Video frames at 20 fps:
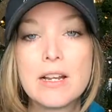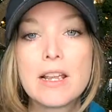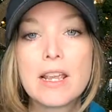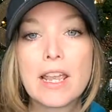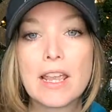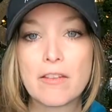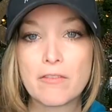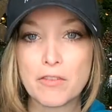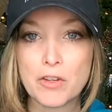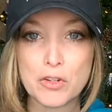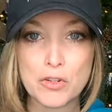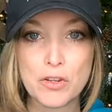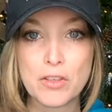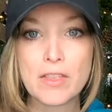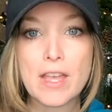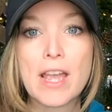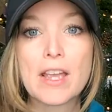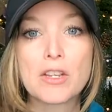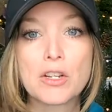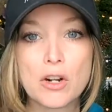if you do
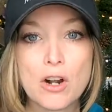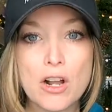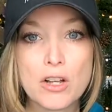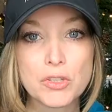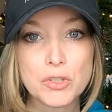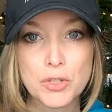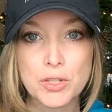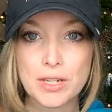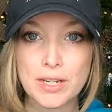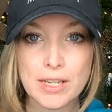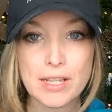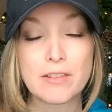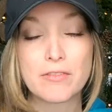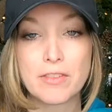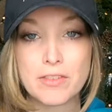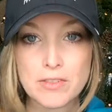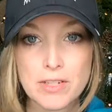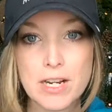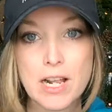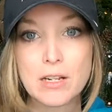that, you're also going to get a
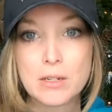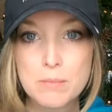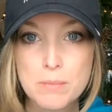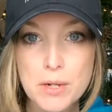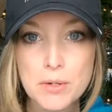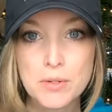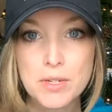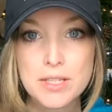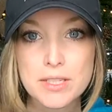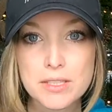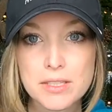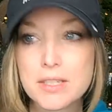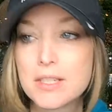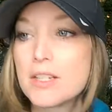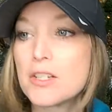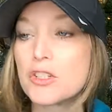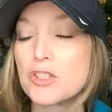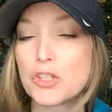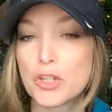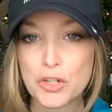$50 bonus.
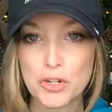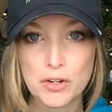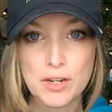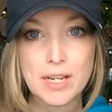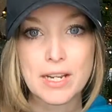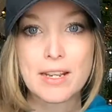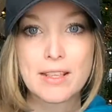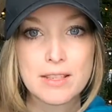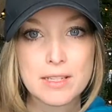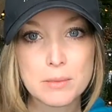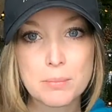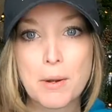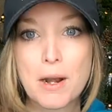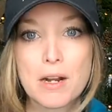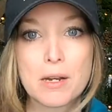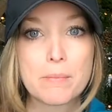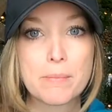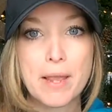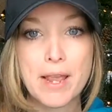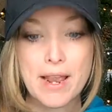So you're getting this
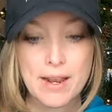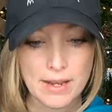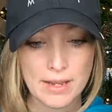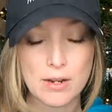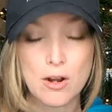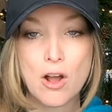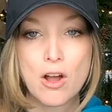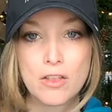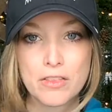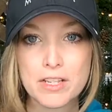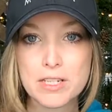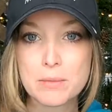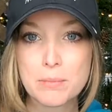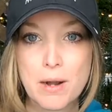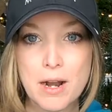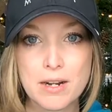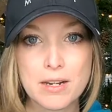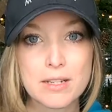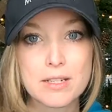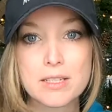product pack and all these
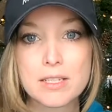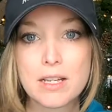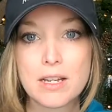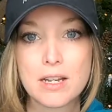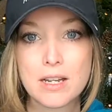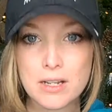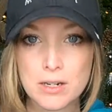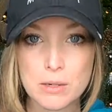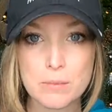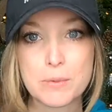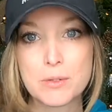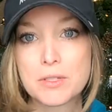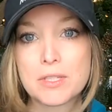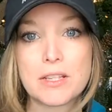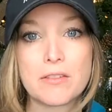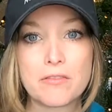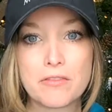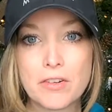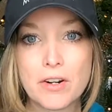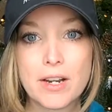products
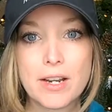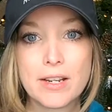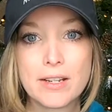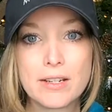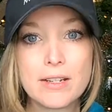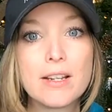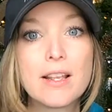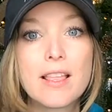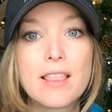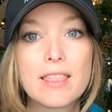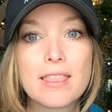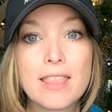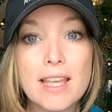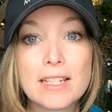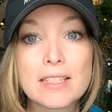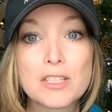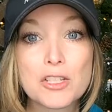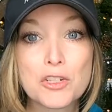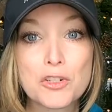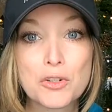100% free.
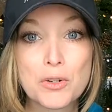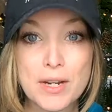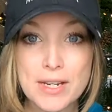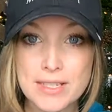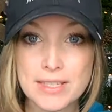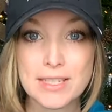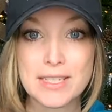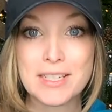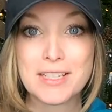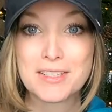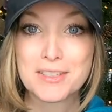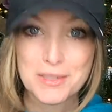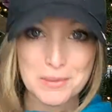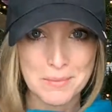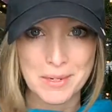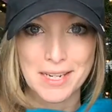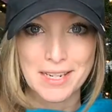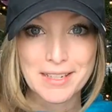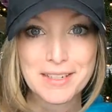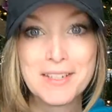That's crazy to
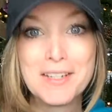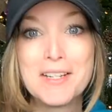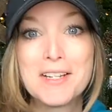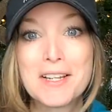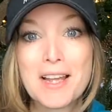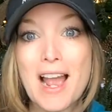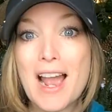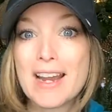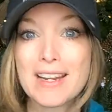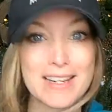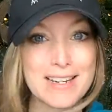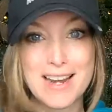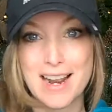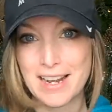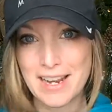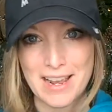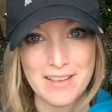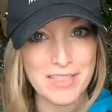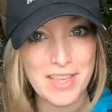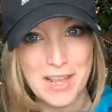me. I did
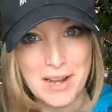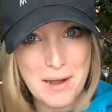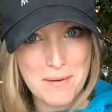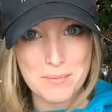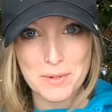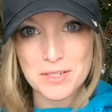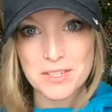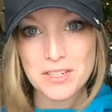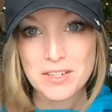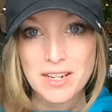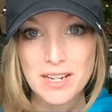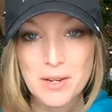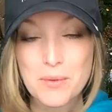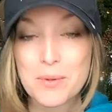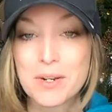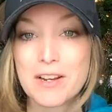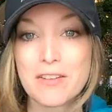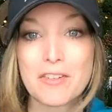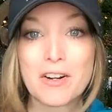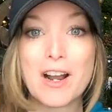not have that opportunity
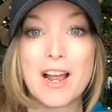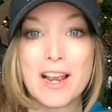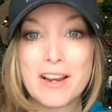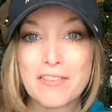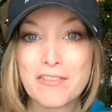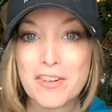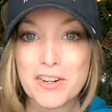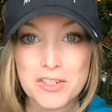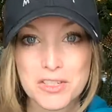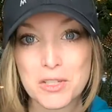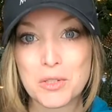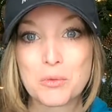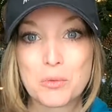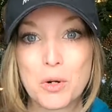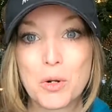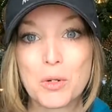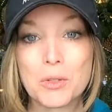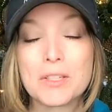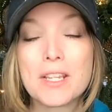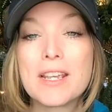whenever I first
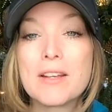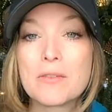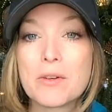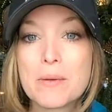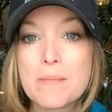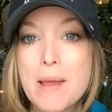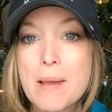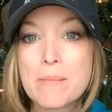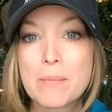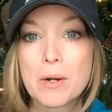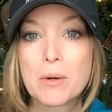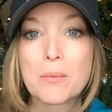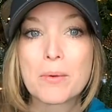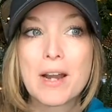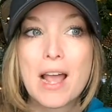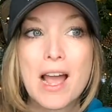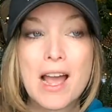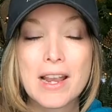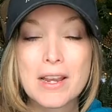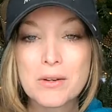enrolled. And remember,
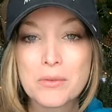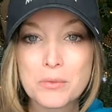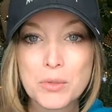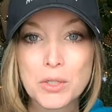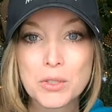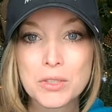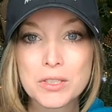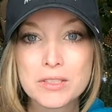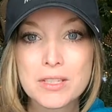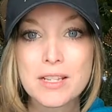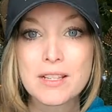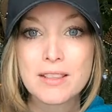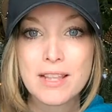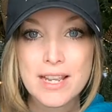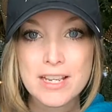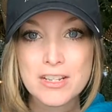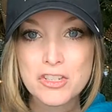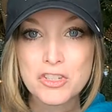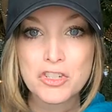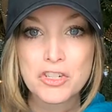when I enrolled
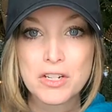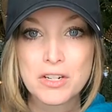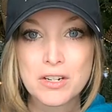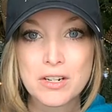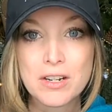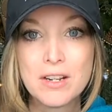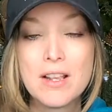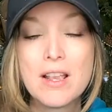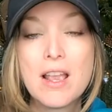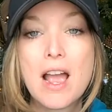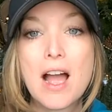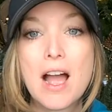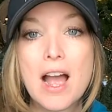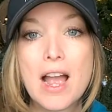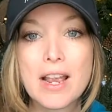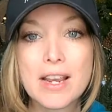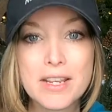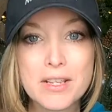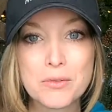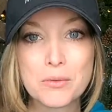last year,
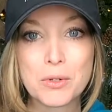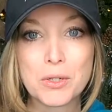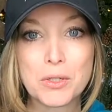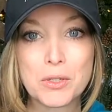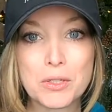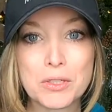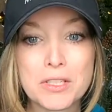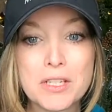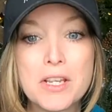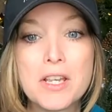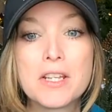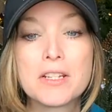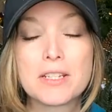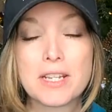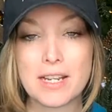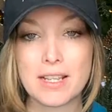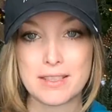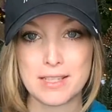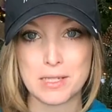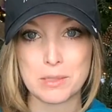I enrolled
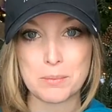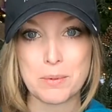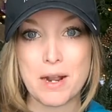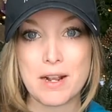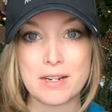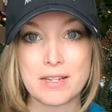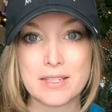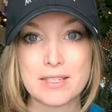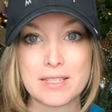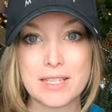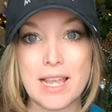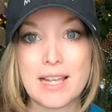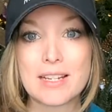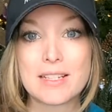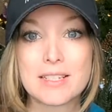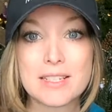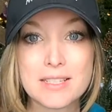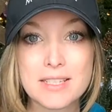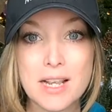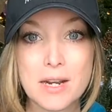to get these products at a
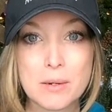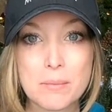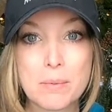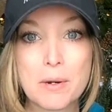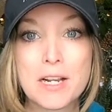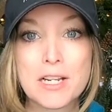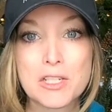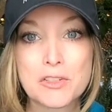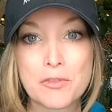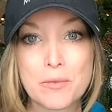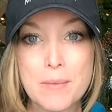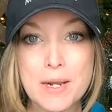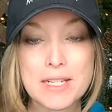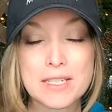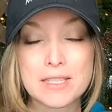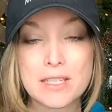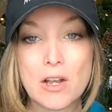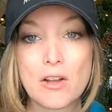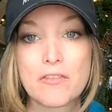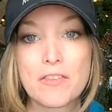discounted price for
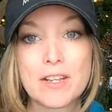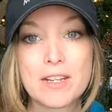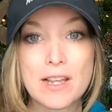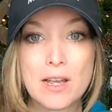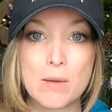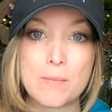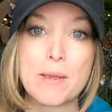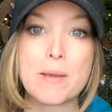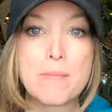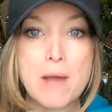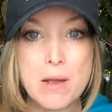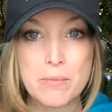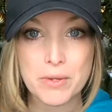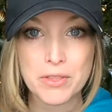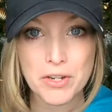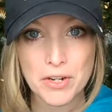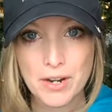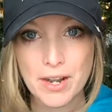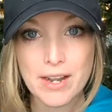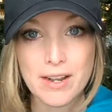myself and to help my mom with
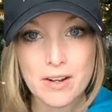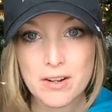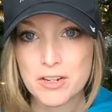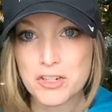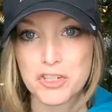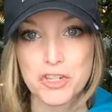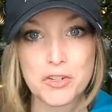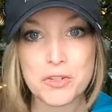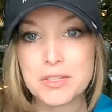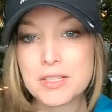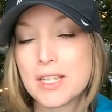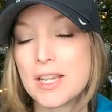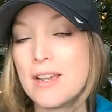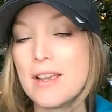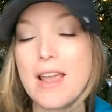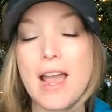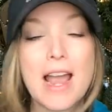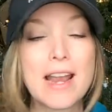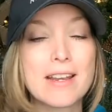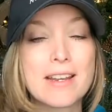her hair issues.
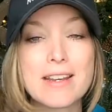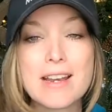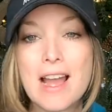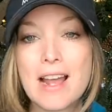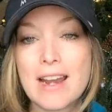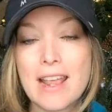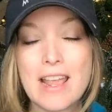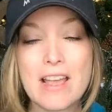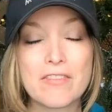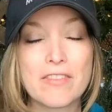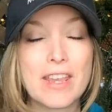I did not have